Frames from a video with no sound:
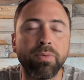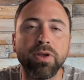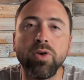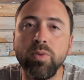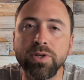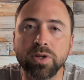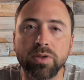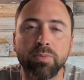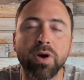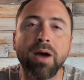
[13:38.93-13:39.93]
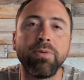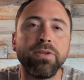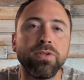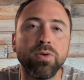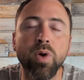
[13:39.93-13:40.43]
who we showed the property
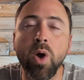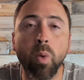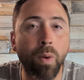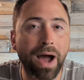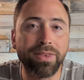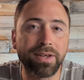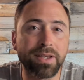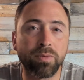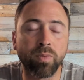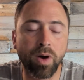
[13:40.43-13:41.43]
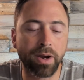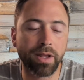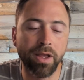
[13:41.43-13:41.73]
to, why they didn't want it,